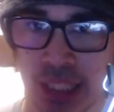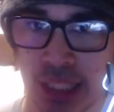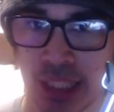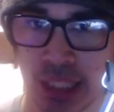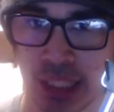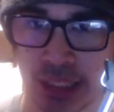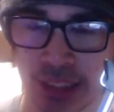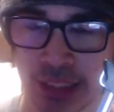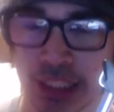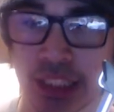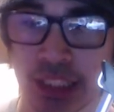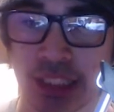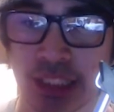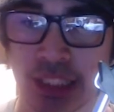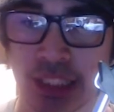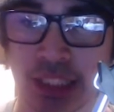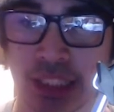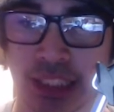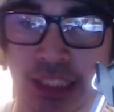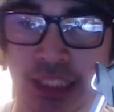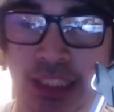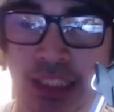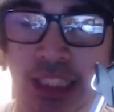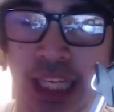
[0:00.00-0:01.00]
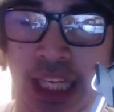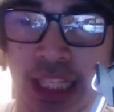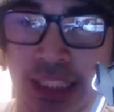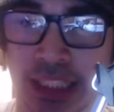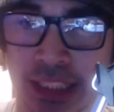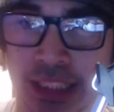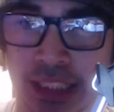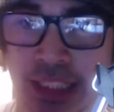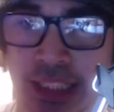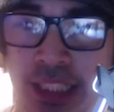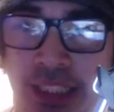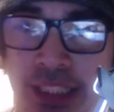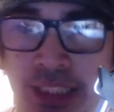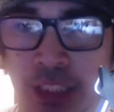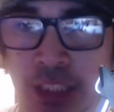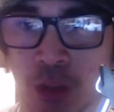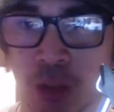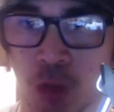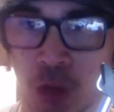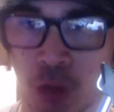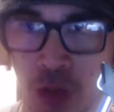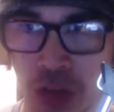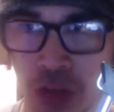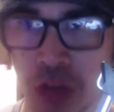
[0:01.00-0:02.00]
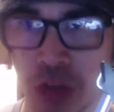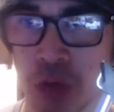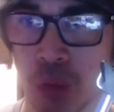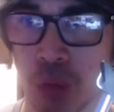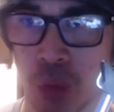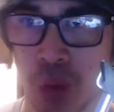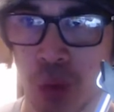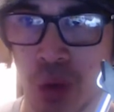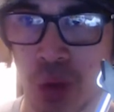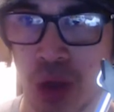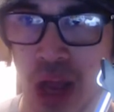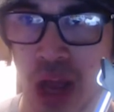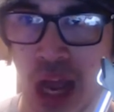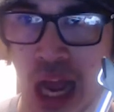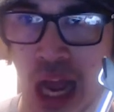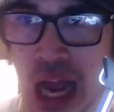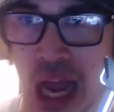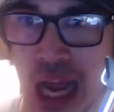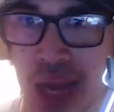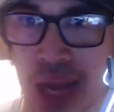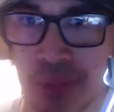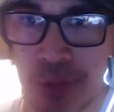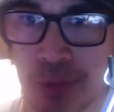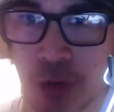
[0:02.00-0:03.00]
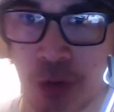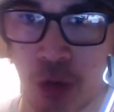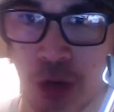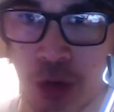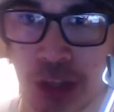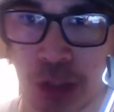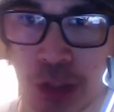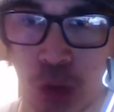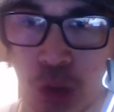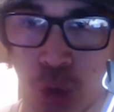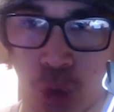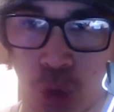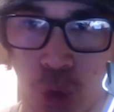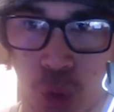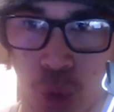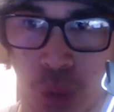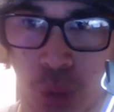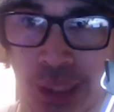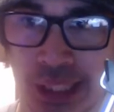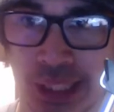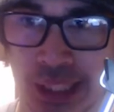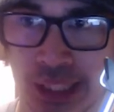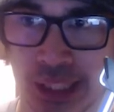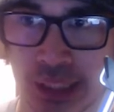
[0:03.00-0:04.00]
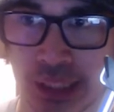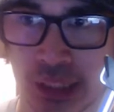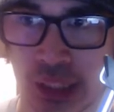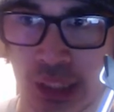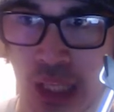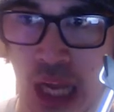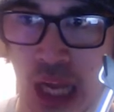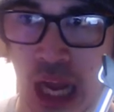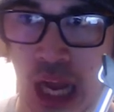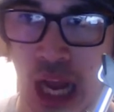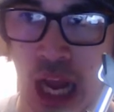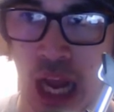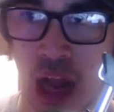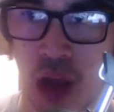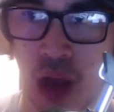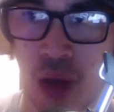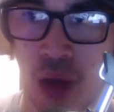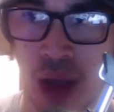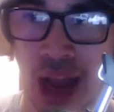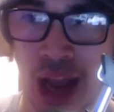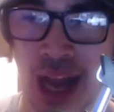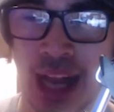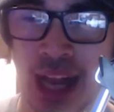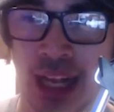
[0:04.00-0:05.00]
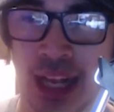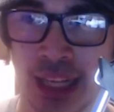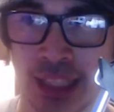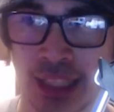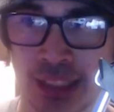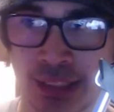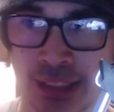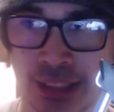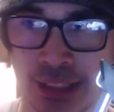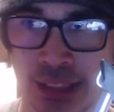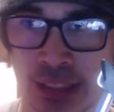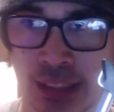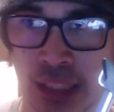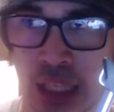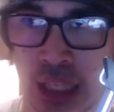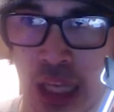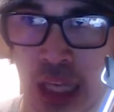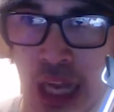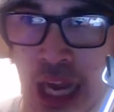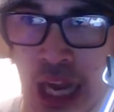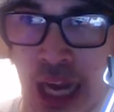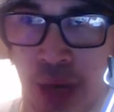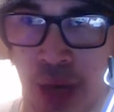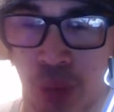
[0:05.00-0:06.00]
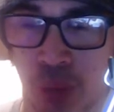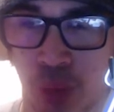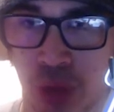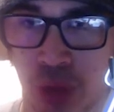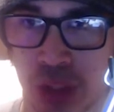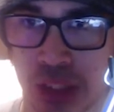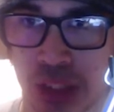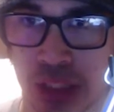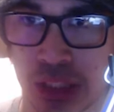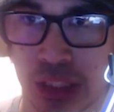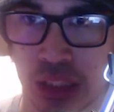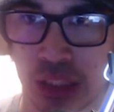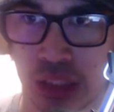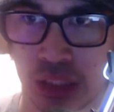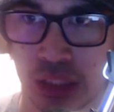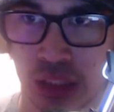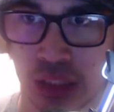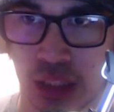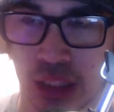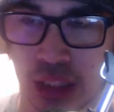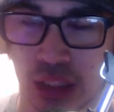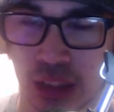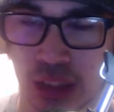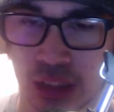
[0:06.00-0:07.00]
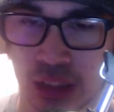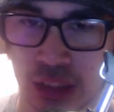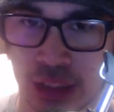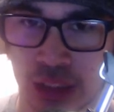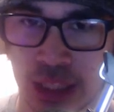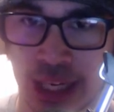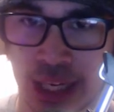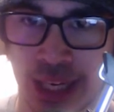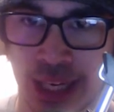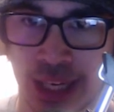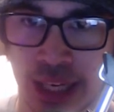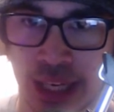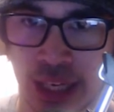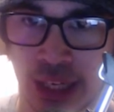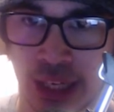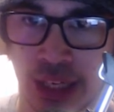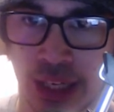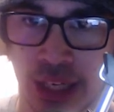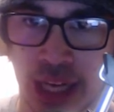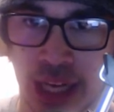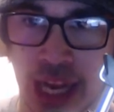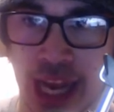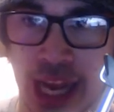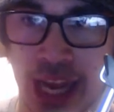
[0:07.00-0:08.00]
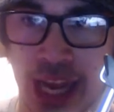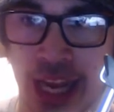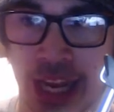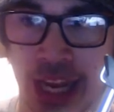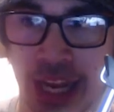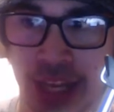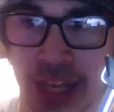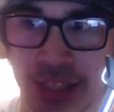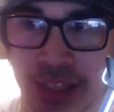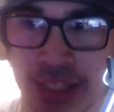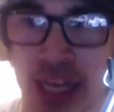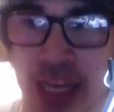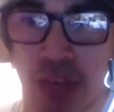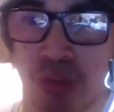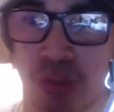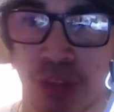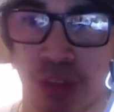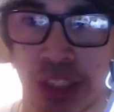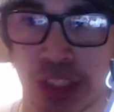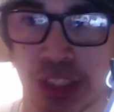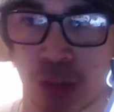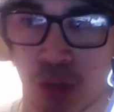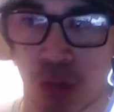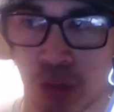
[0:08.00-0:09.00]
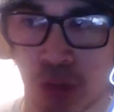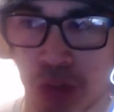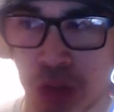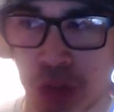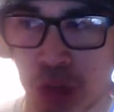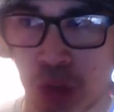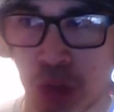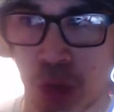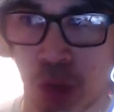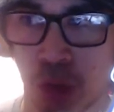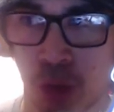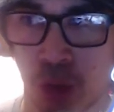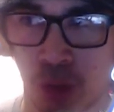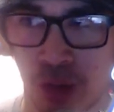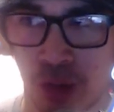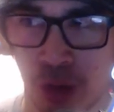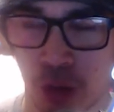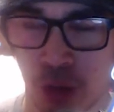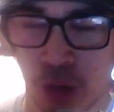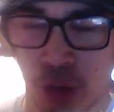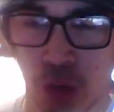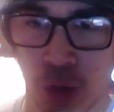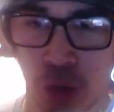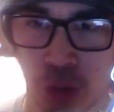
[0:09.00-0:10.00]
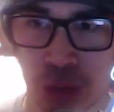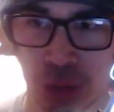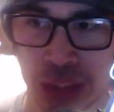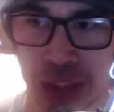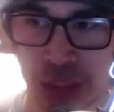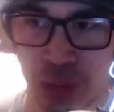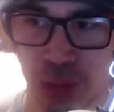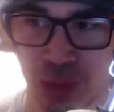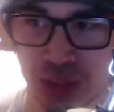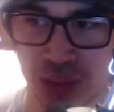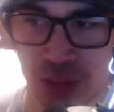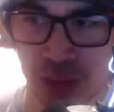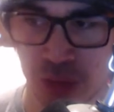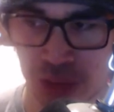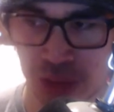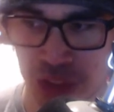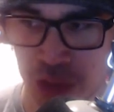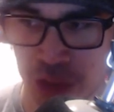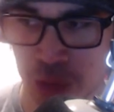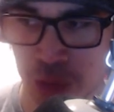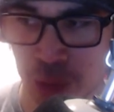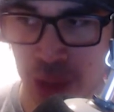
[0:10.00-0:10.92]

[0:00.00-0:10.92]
since this is a season review, I'm going to treat it as I would like a Netflix review or a Hulu series review,